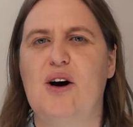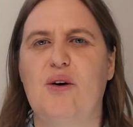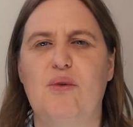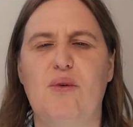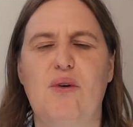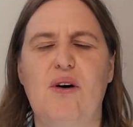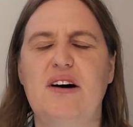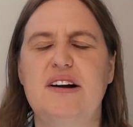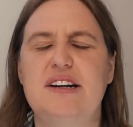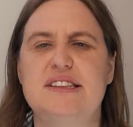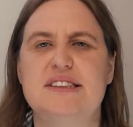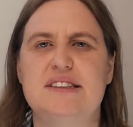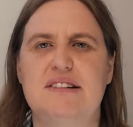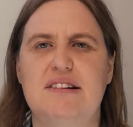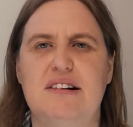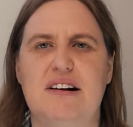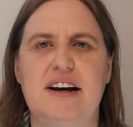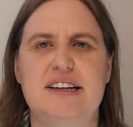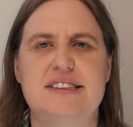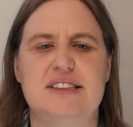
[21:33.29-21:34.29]
What is
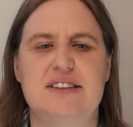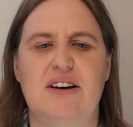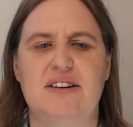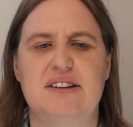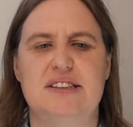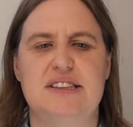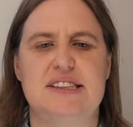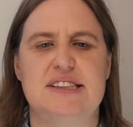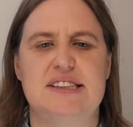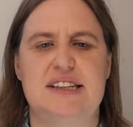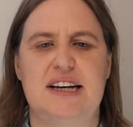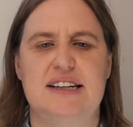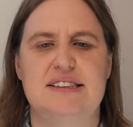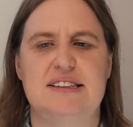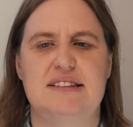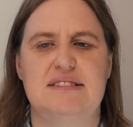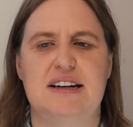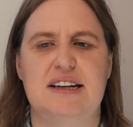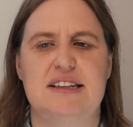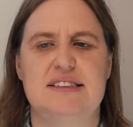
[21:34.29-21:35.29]
Christ going to say
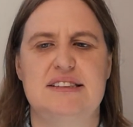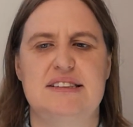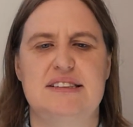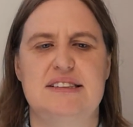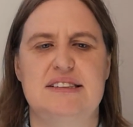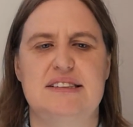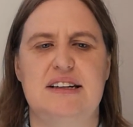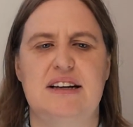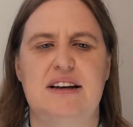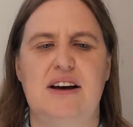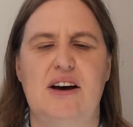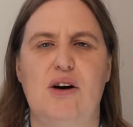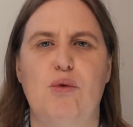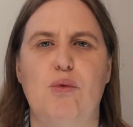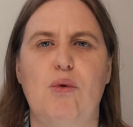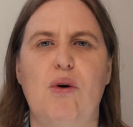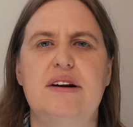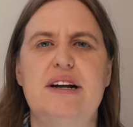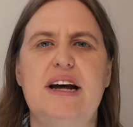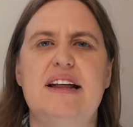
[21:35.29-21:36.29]
to us?
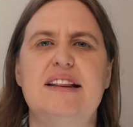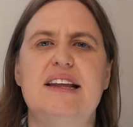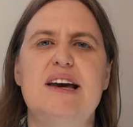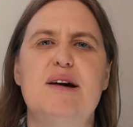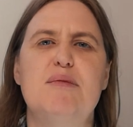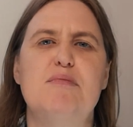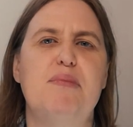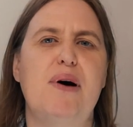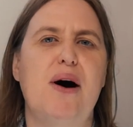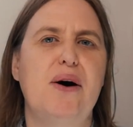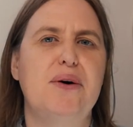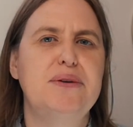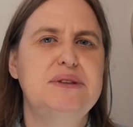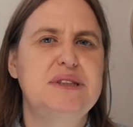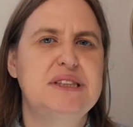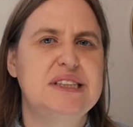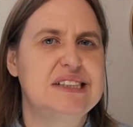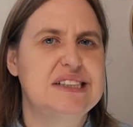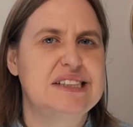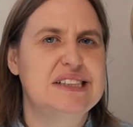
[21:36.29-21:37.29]
What are the
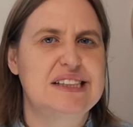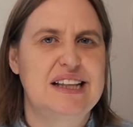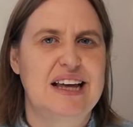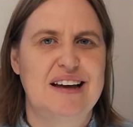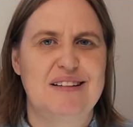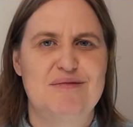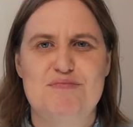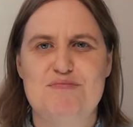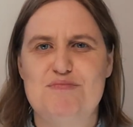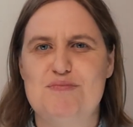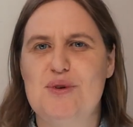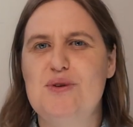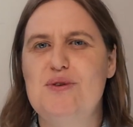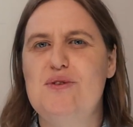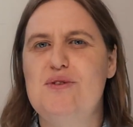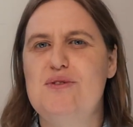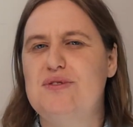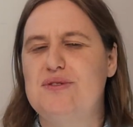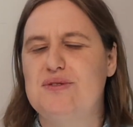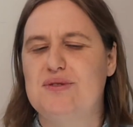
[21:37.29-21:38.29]
impulses that
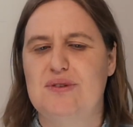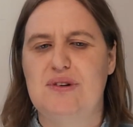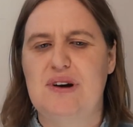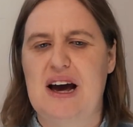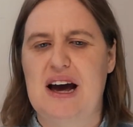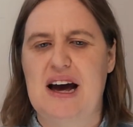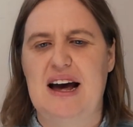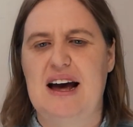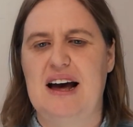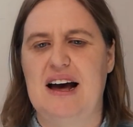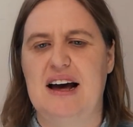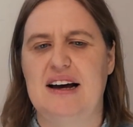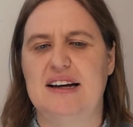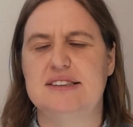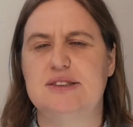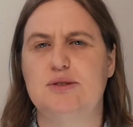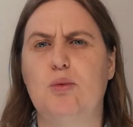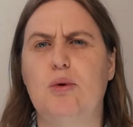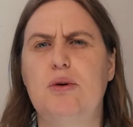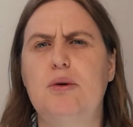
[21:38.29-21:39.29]
move through our
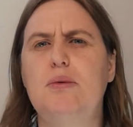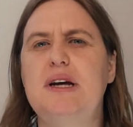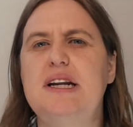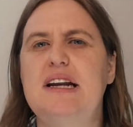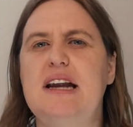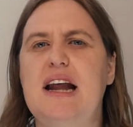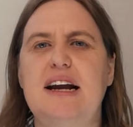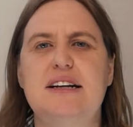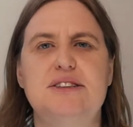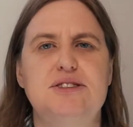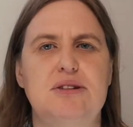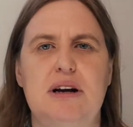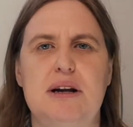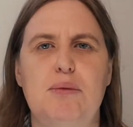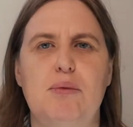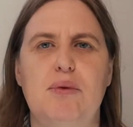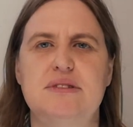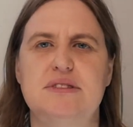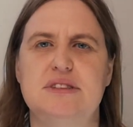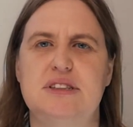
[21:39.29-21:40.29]
hearts? What do we naturally
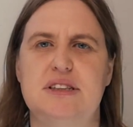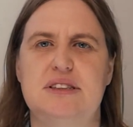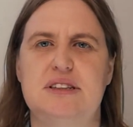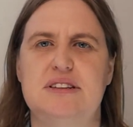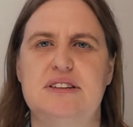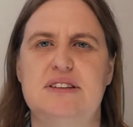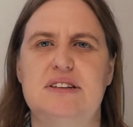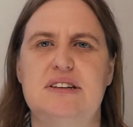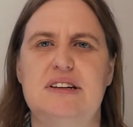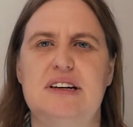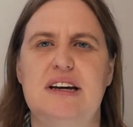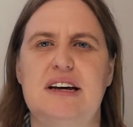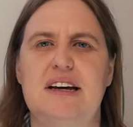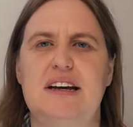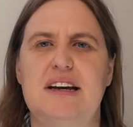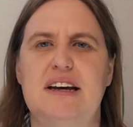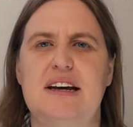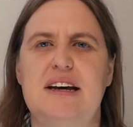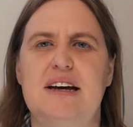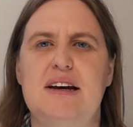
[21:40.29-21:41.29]
want to do
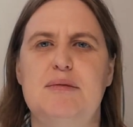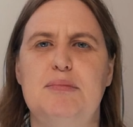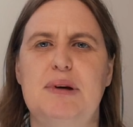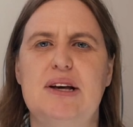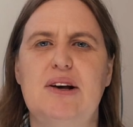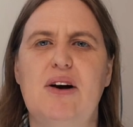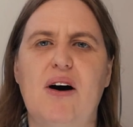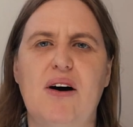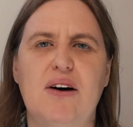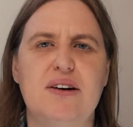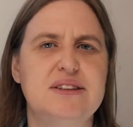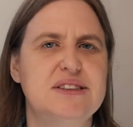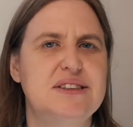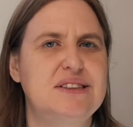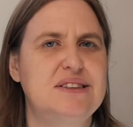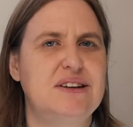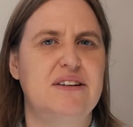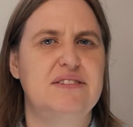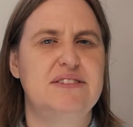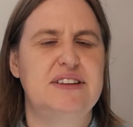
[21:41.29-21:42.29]

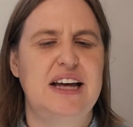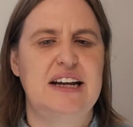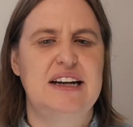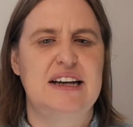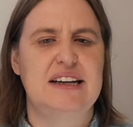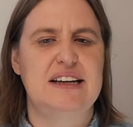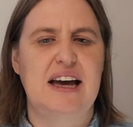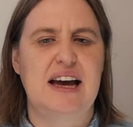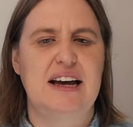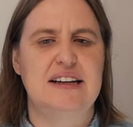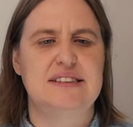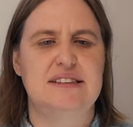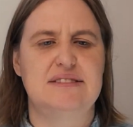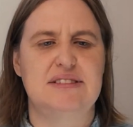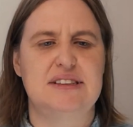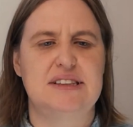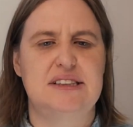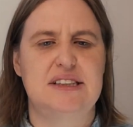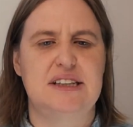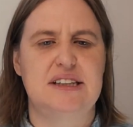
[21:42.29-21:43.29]
because of that encounter
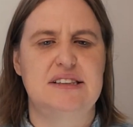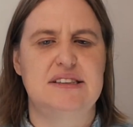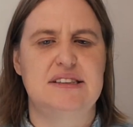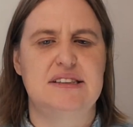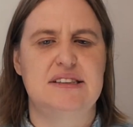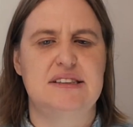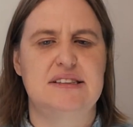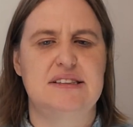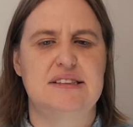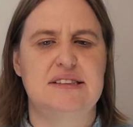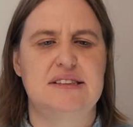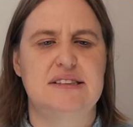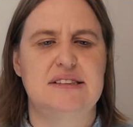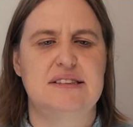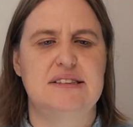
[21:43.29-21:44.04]
with Jesus?